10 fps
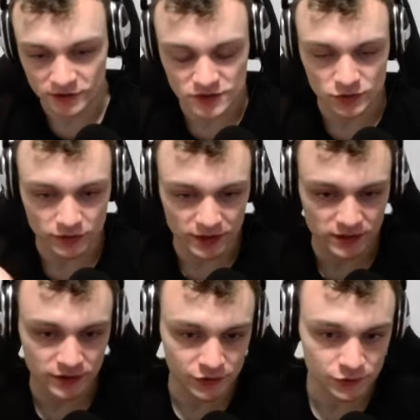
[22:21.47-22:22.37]
so that
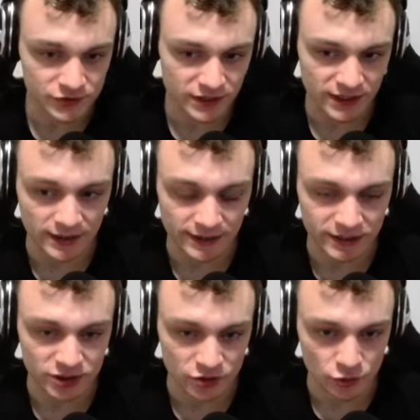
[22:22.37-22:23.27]
the user can
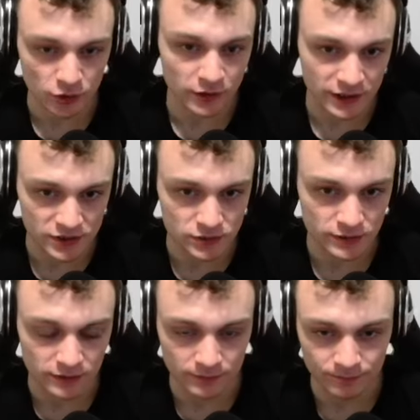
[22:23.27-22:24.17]
later draw into
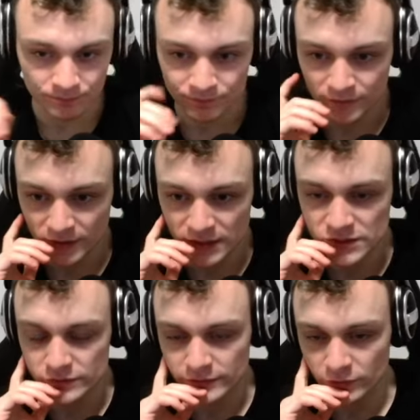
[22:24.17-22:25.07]

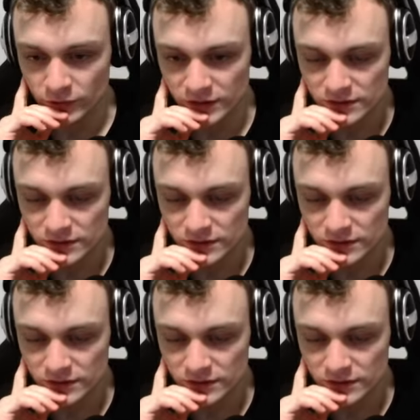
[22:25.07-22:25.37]
the grid.